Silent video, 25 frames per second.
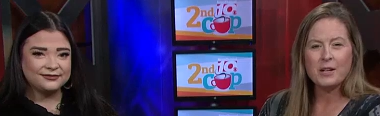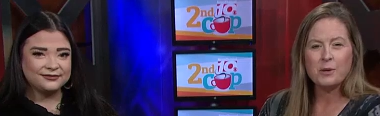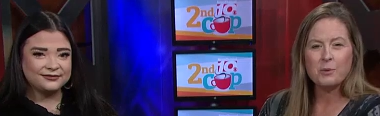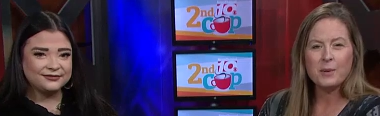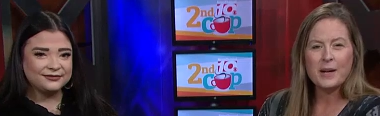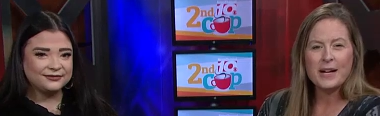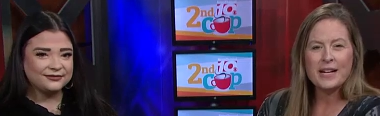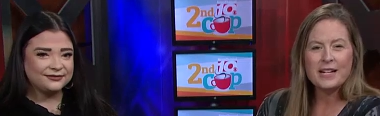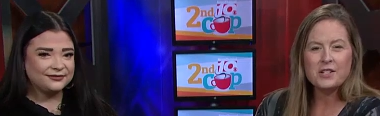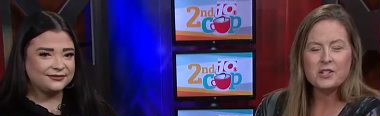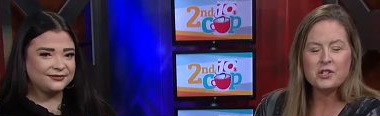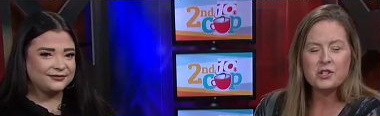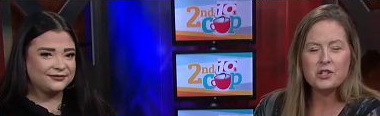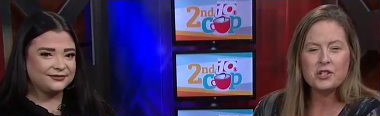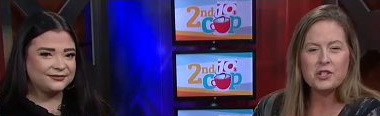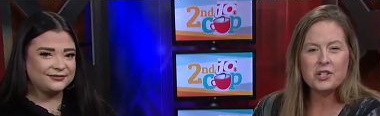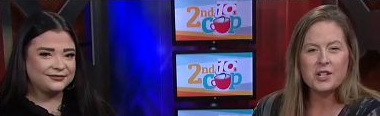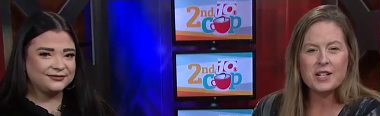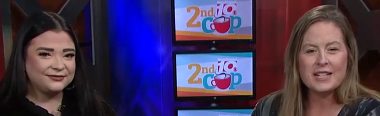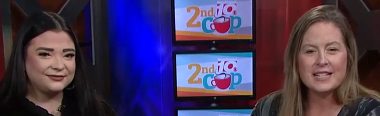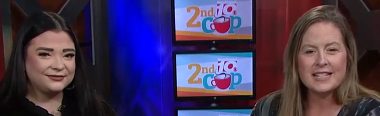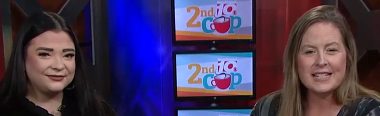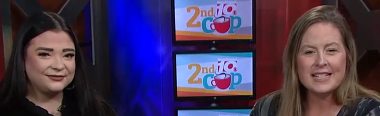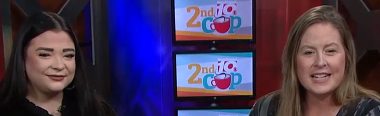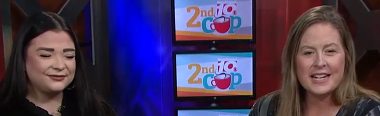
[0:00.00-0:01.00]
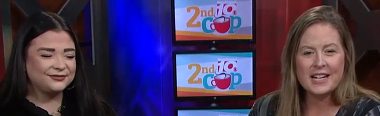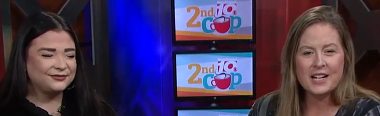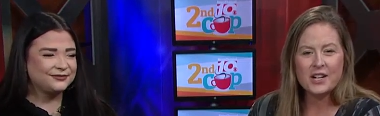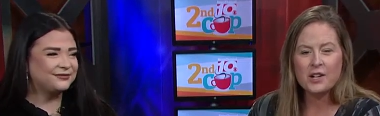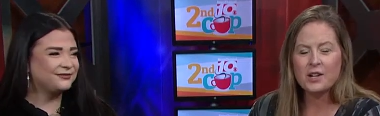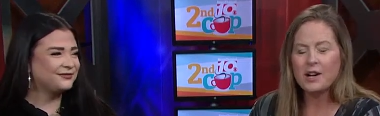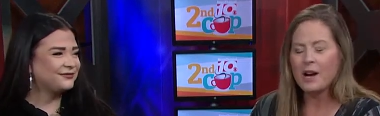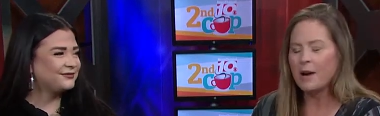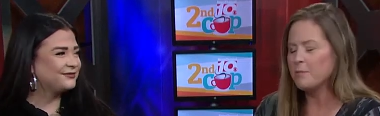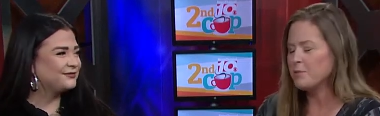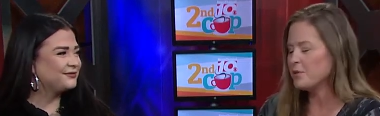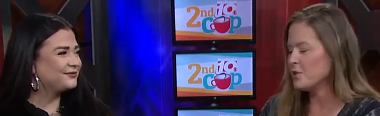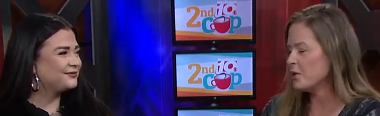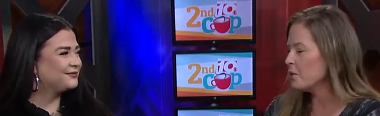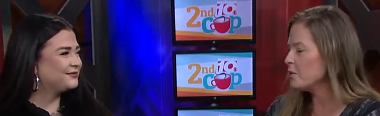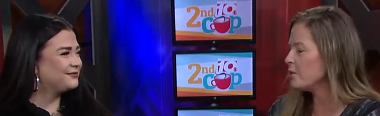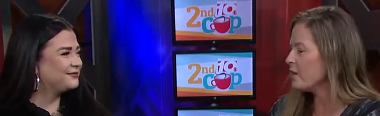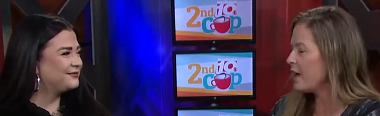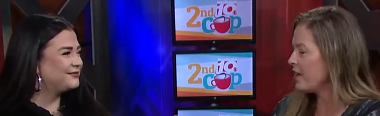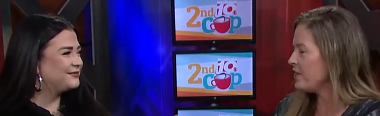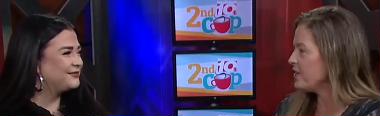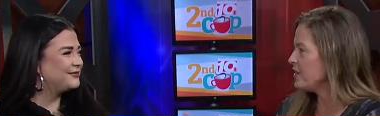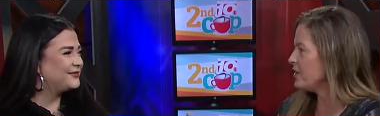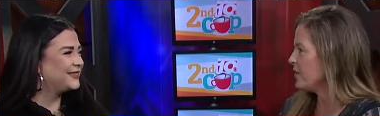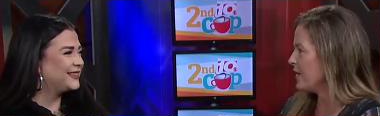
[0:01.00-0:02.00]
Speaker 1: Rich is here. I'm so
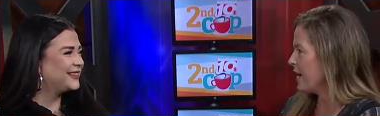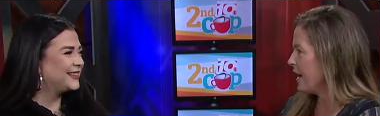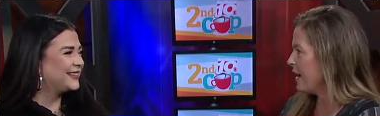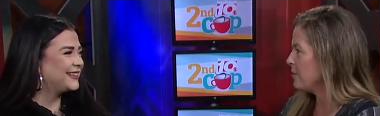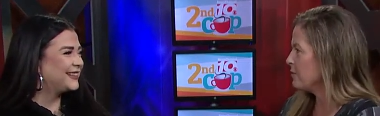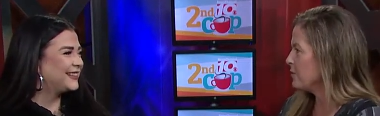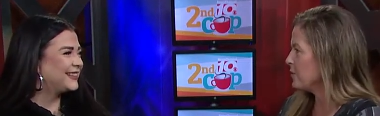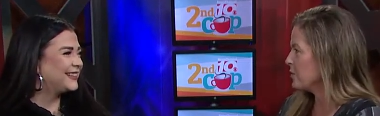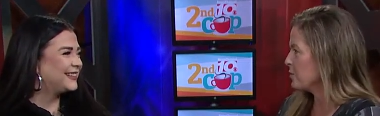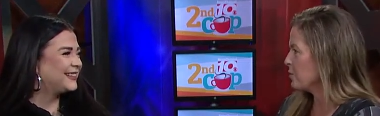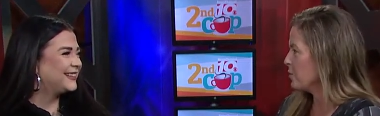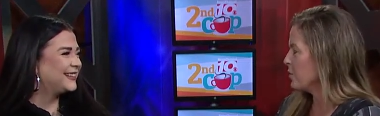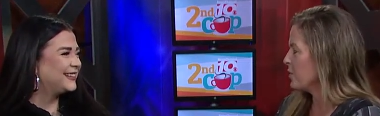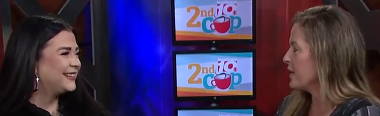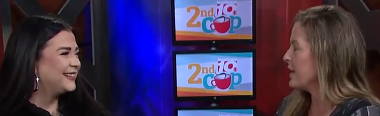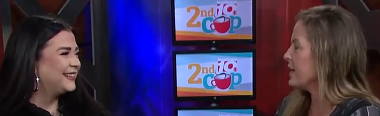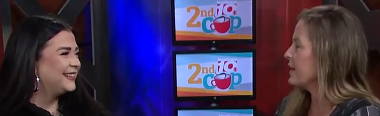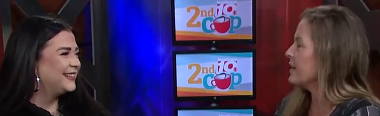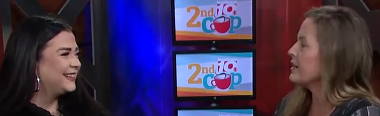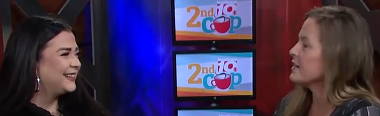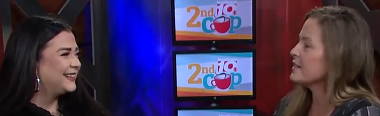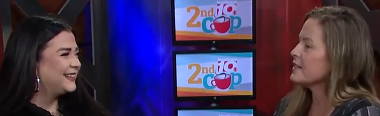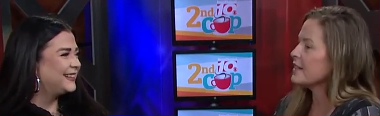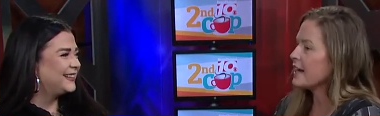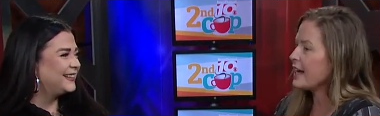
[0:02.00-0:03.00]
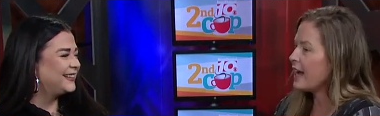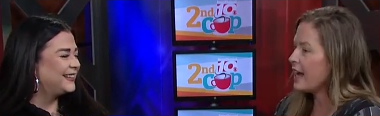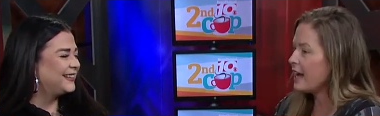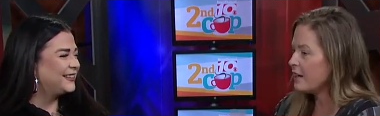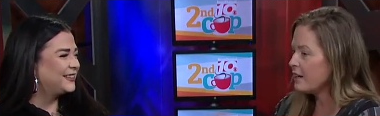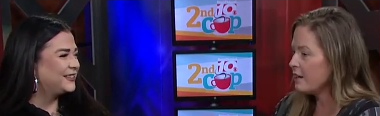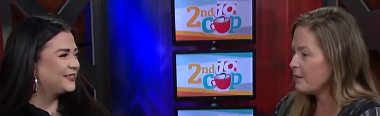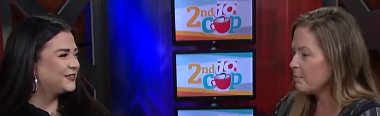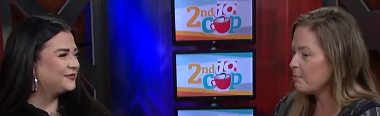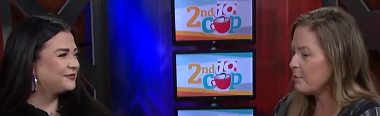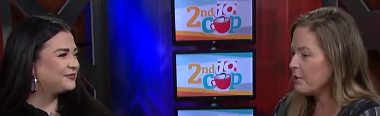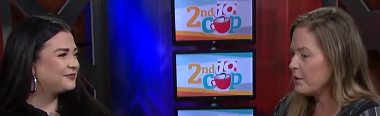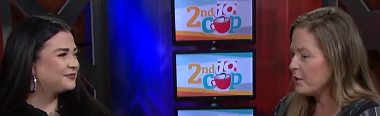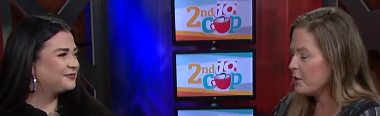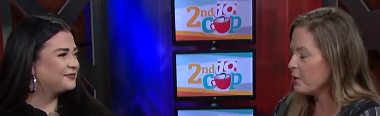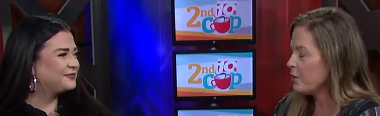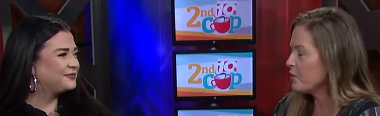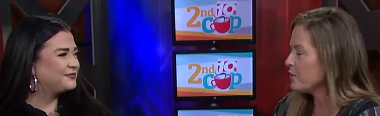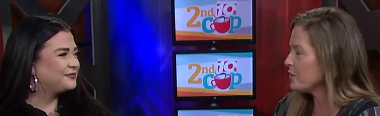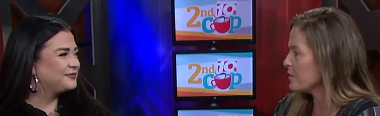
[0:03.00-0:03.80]
glad that you came this morning because I kind of put you on the